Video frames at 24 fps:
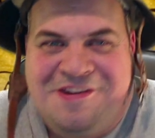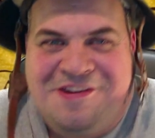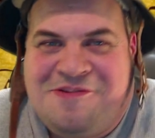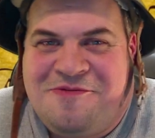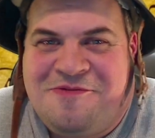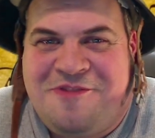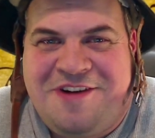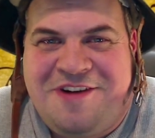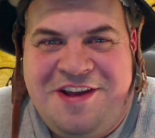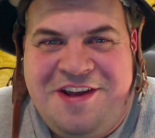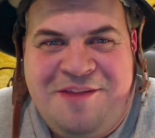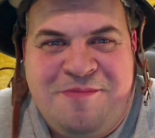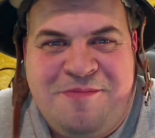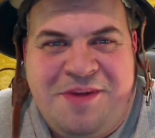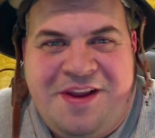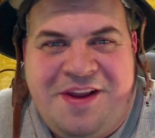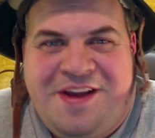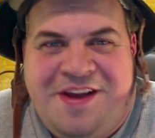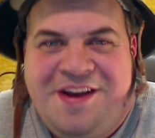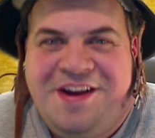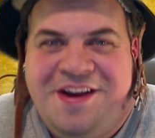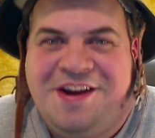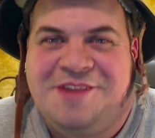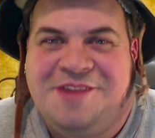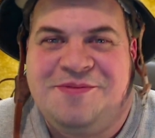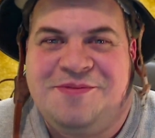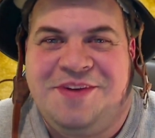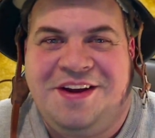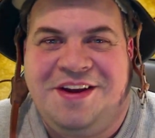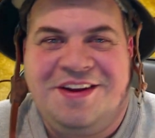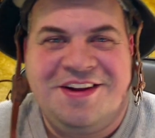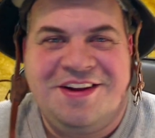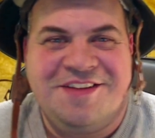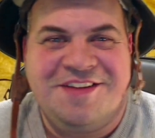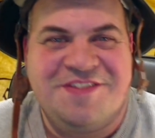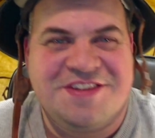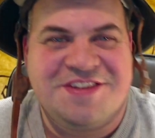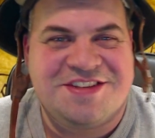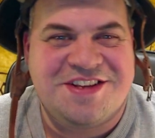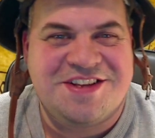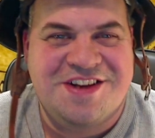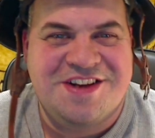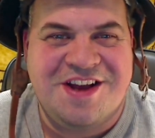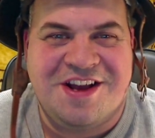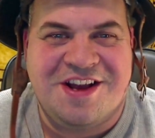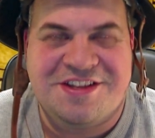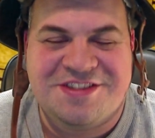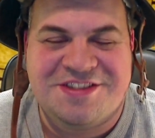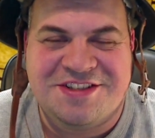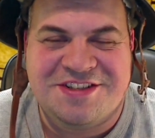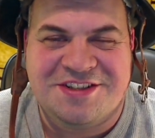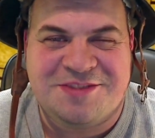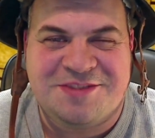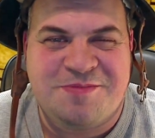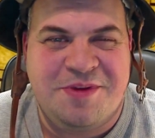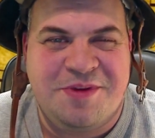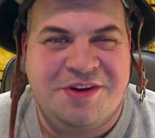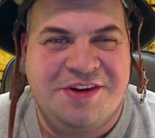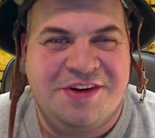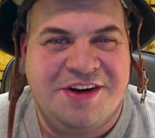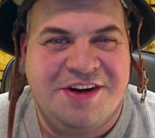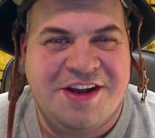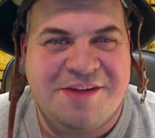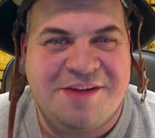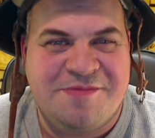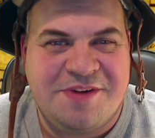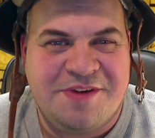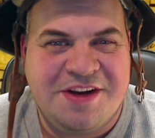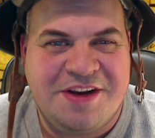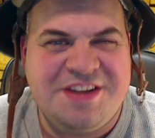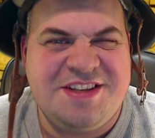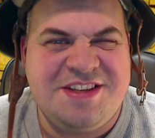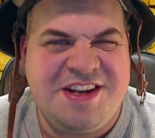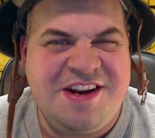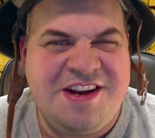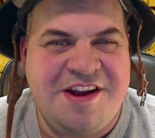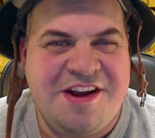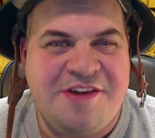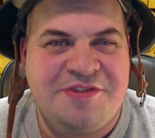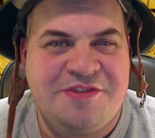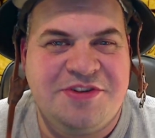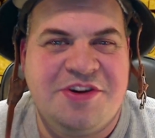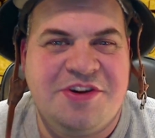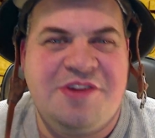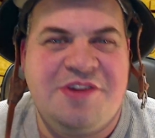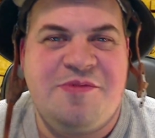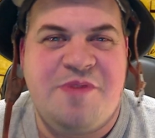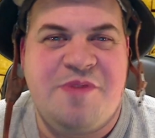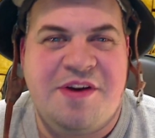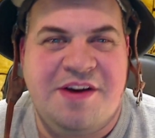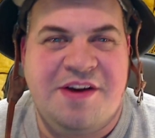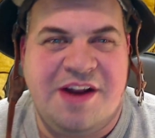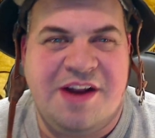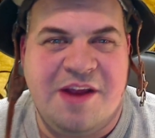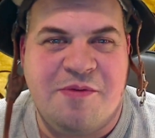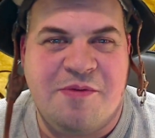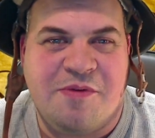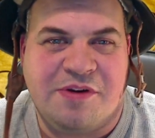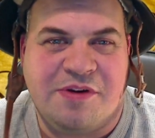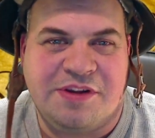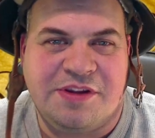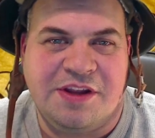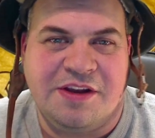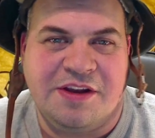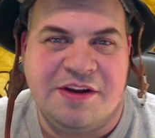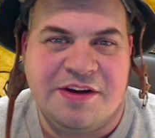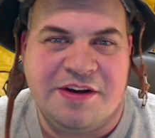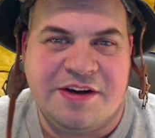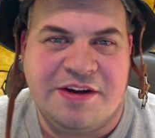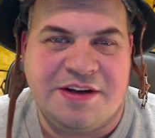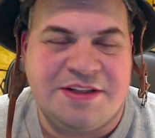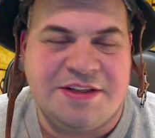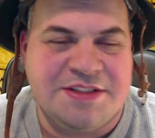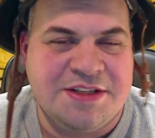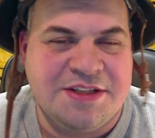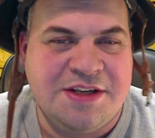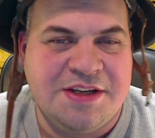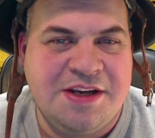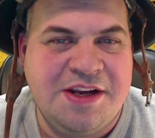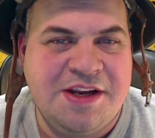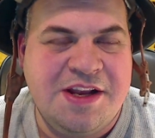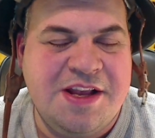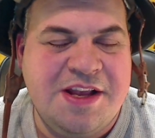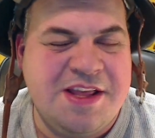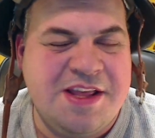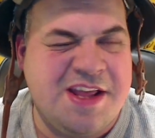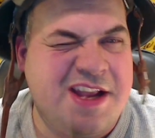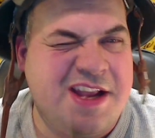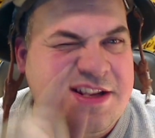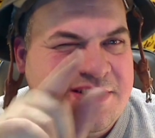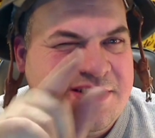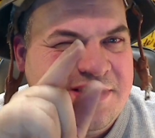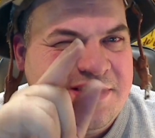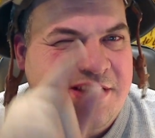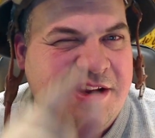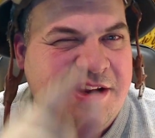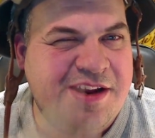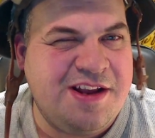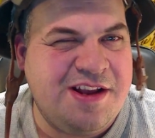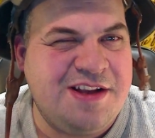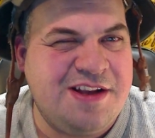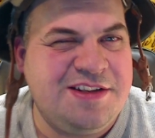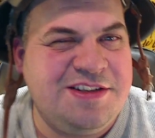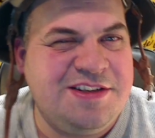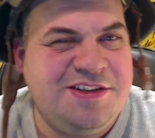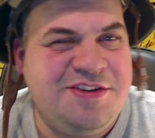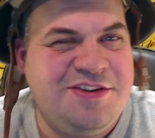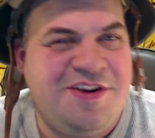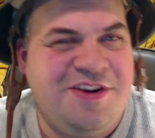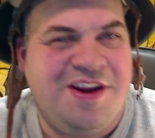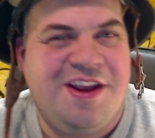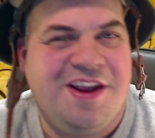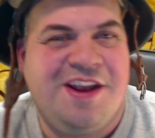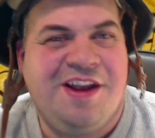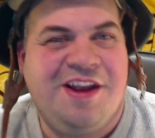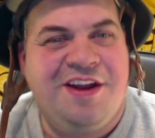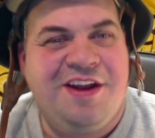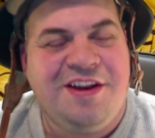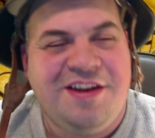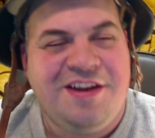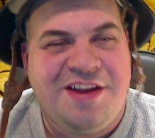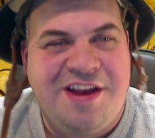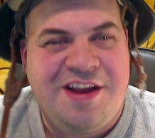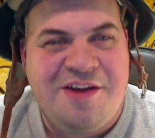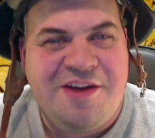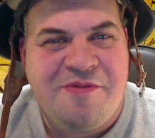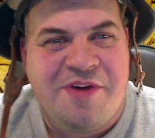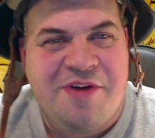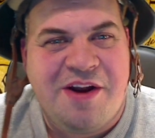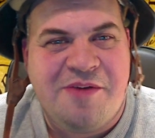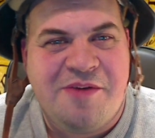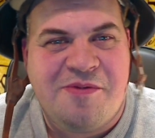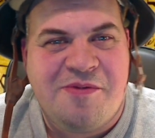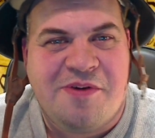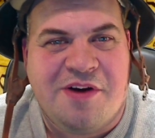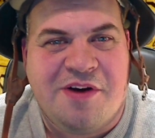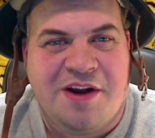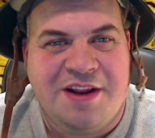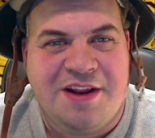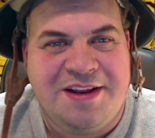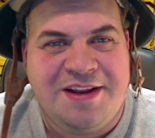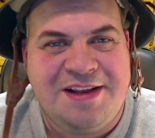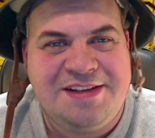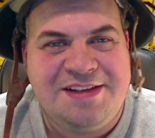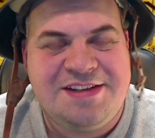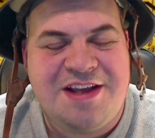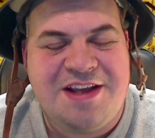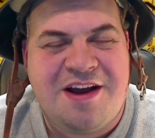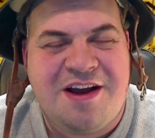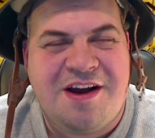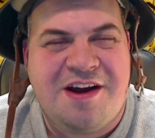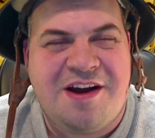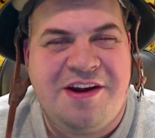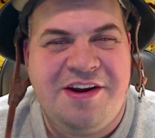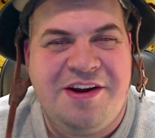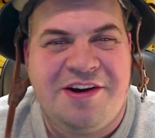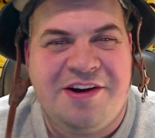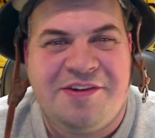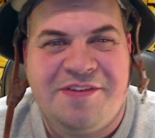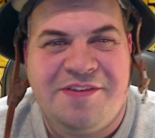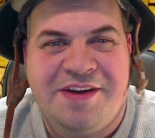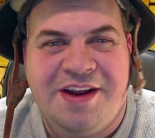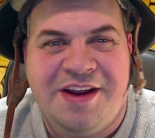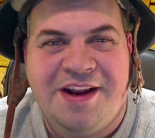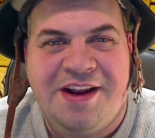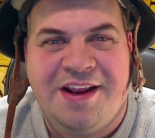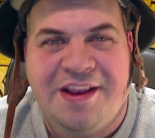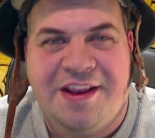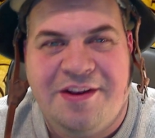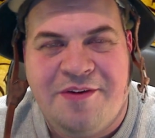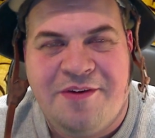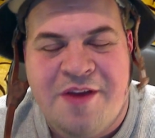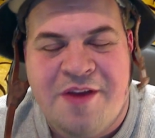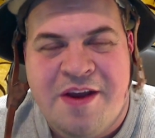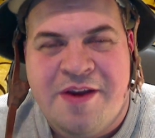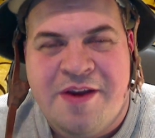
Why are you blocking it, man? If it's a nonsense bill in the government, because he knows good and well they want the guns. That's, you know, that's tricky. You can tell when they want it. They say, oh, you don't need it.